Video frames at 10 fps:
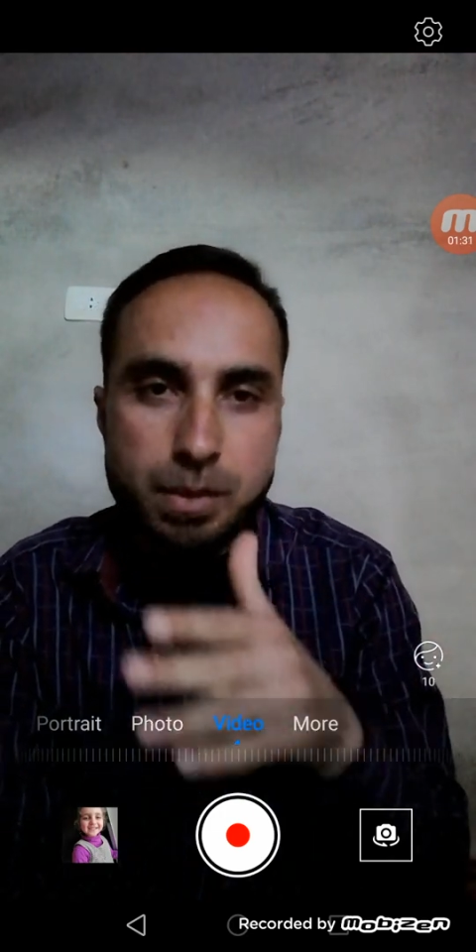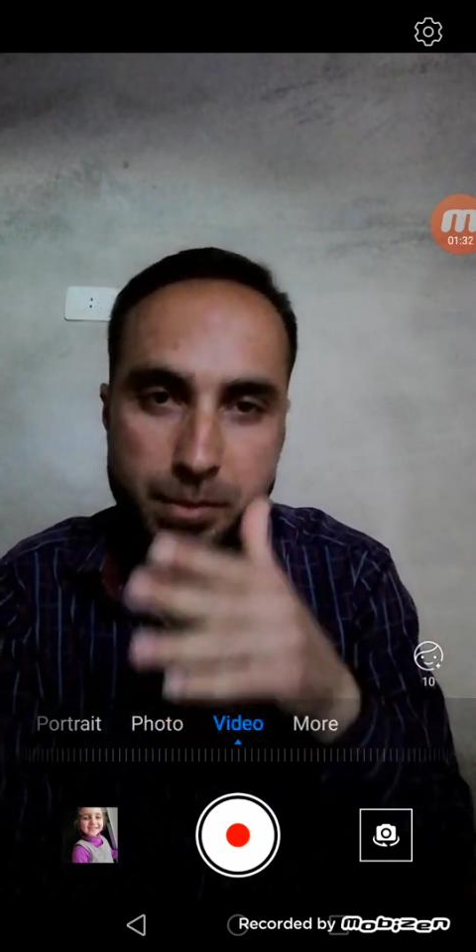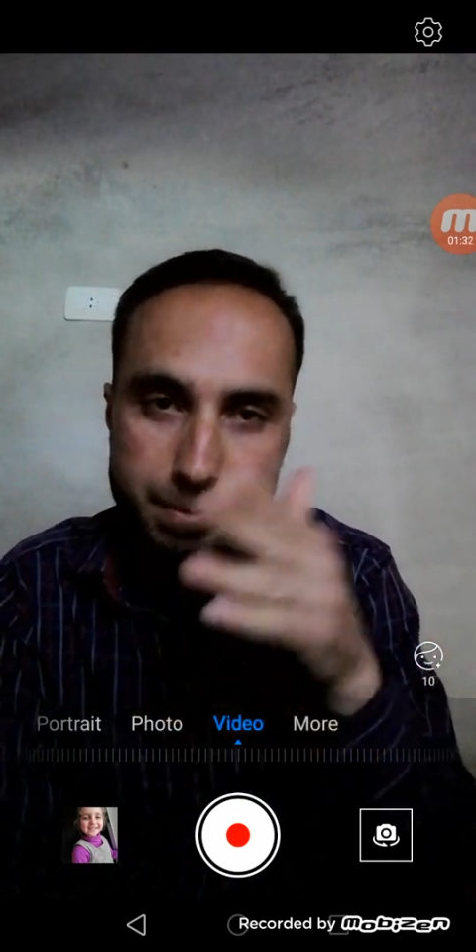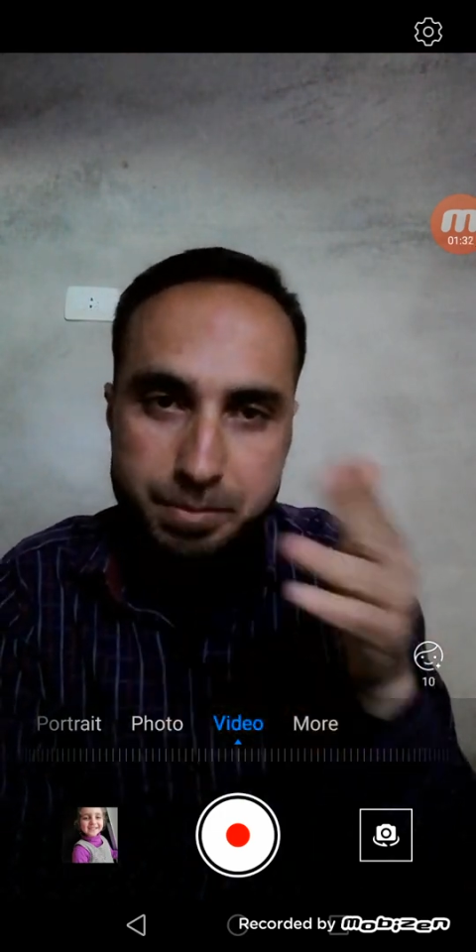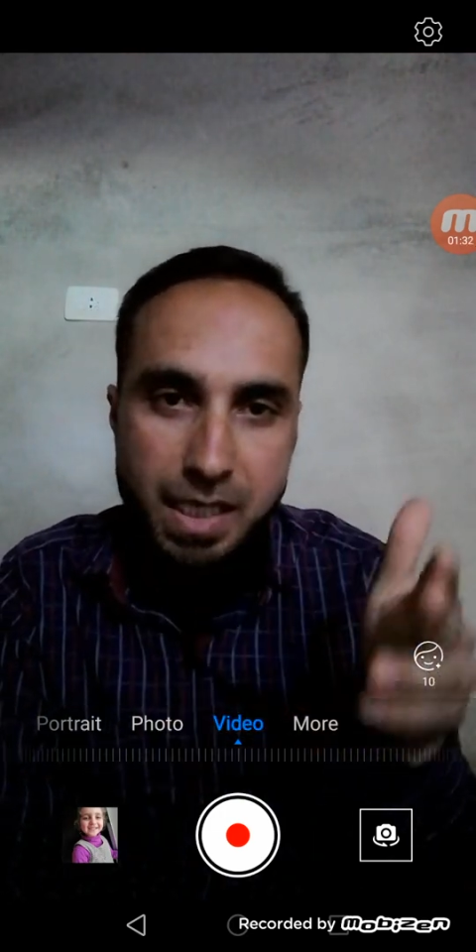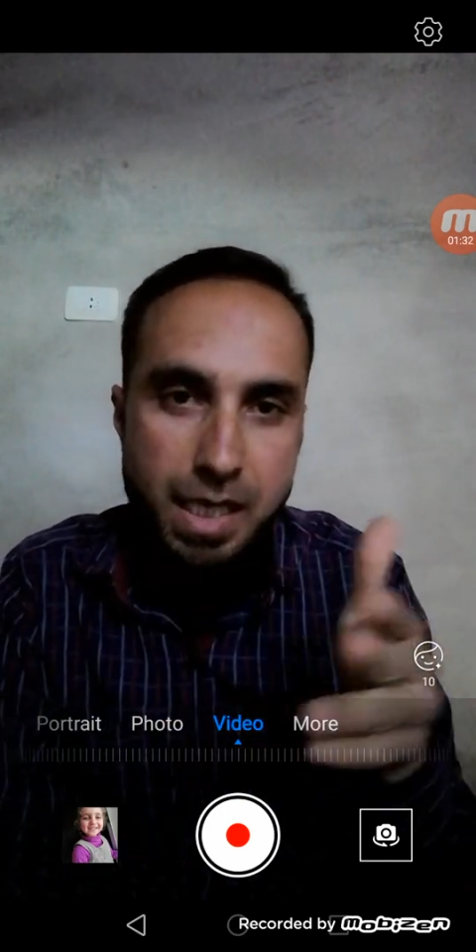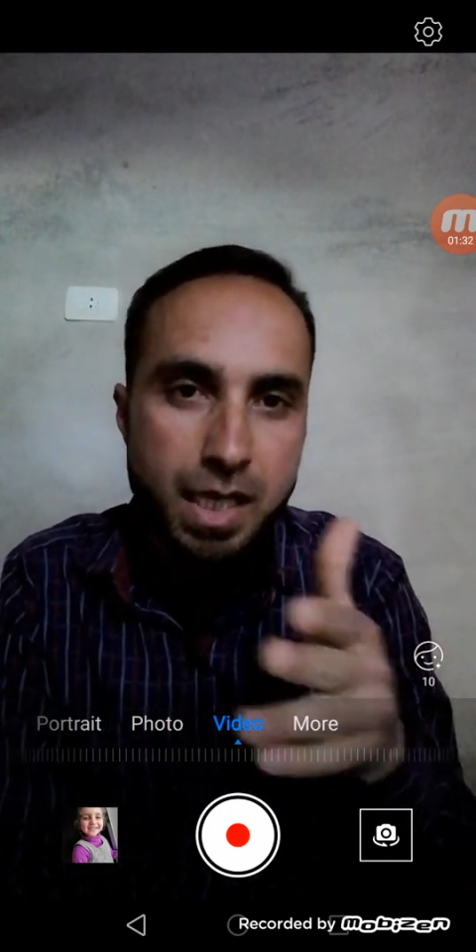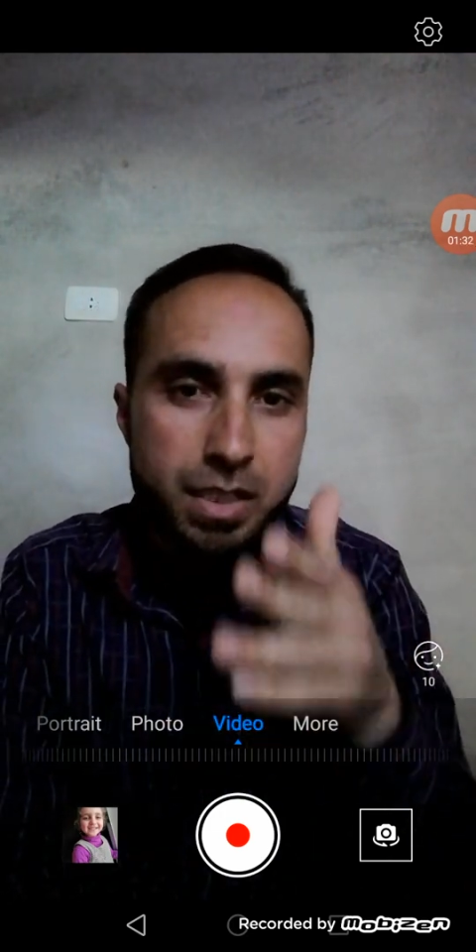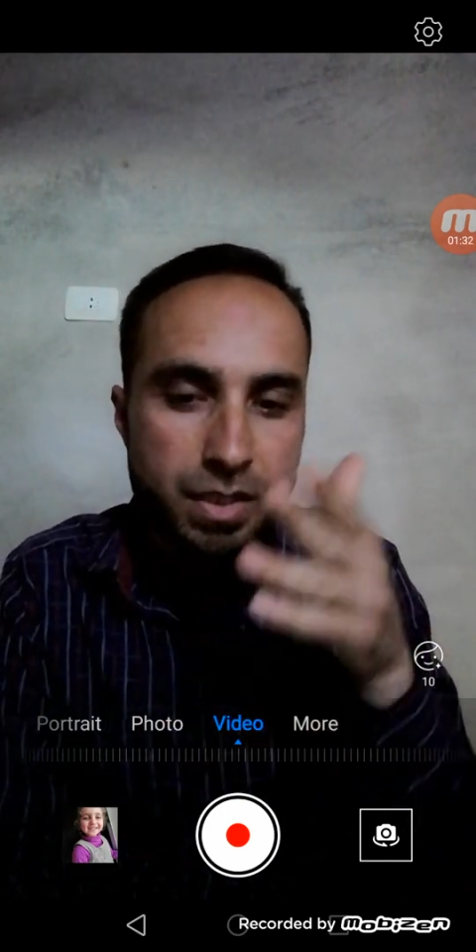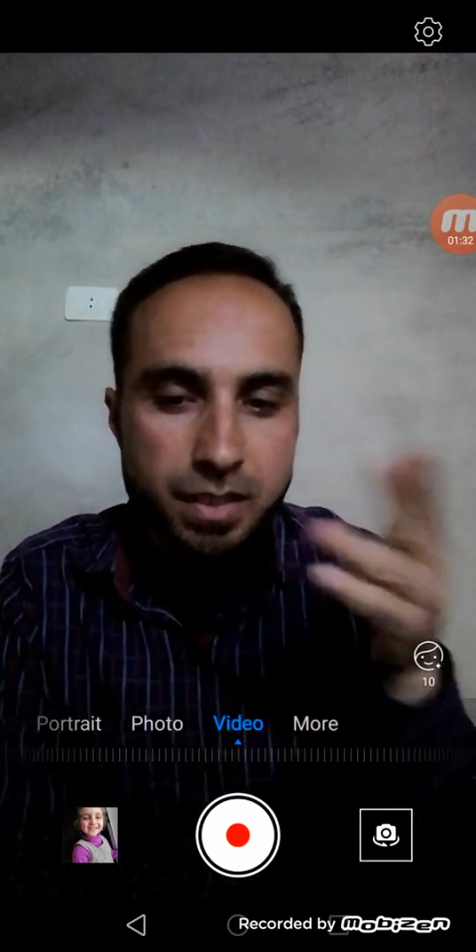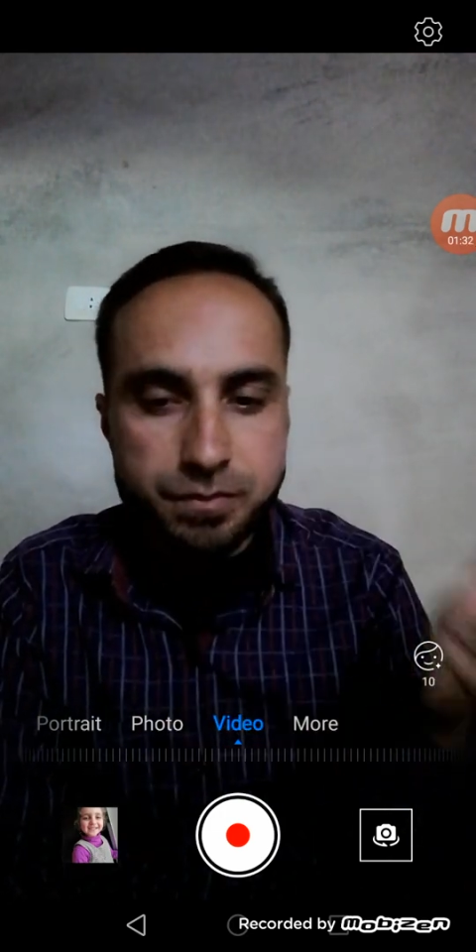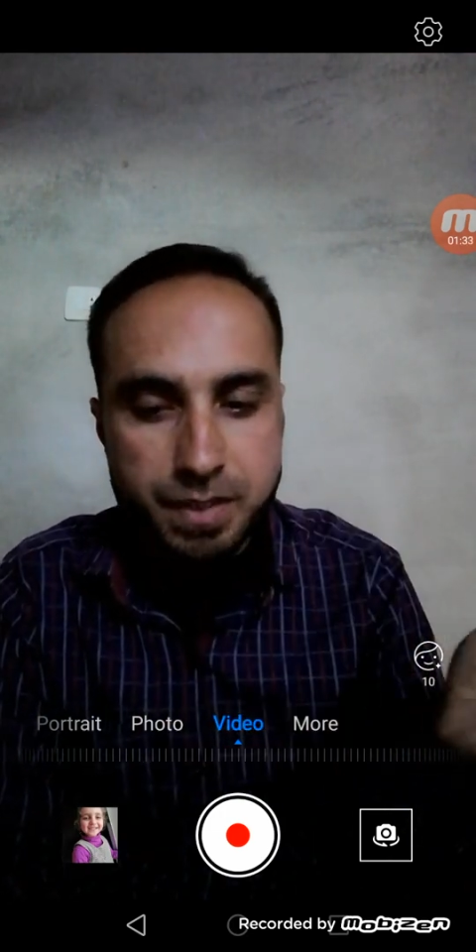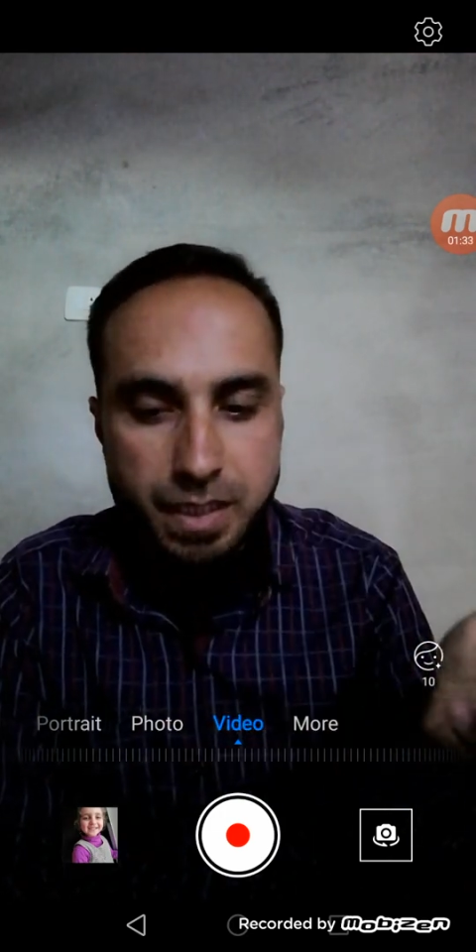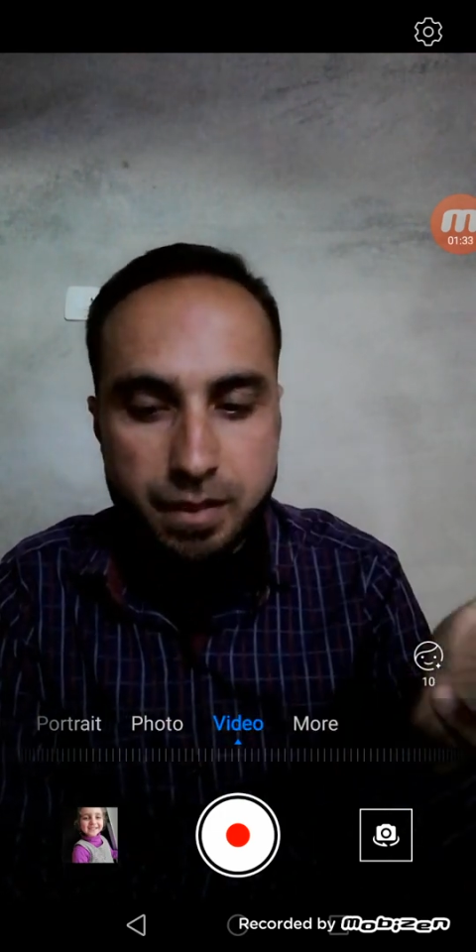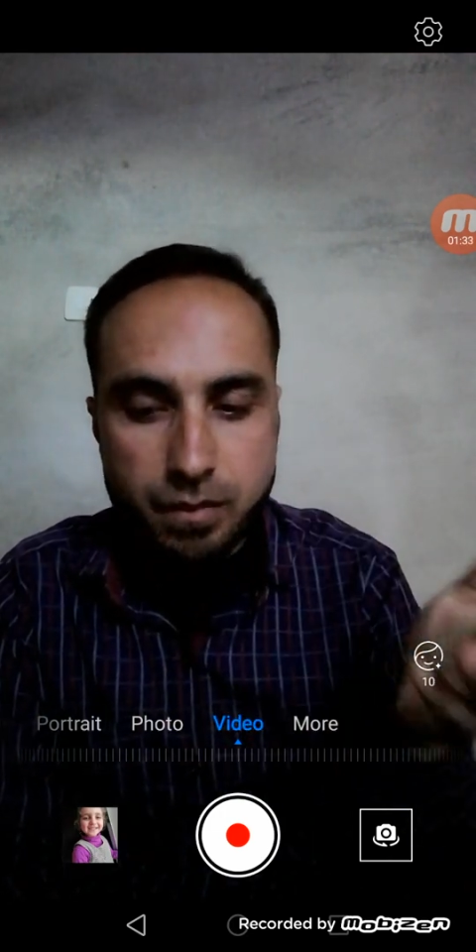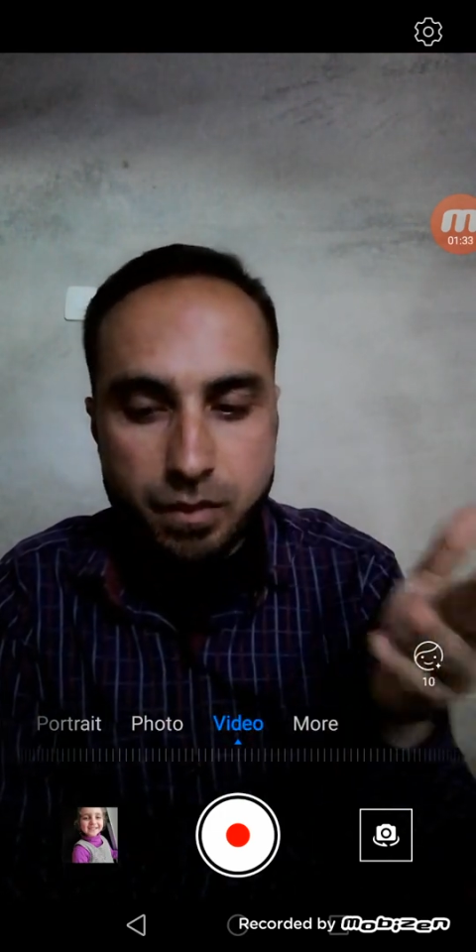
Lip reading: Namibia and Africa.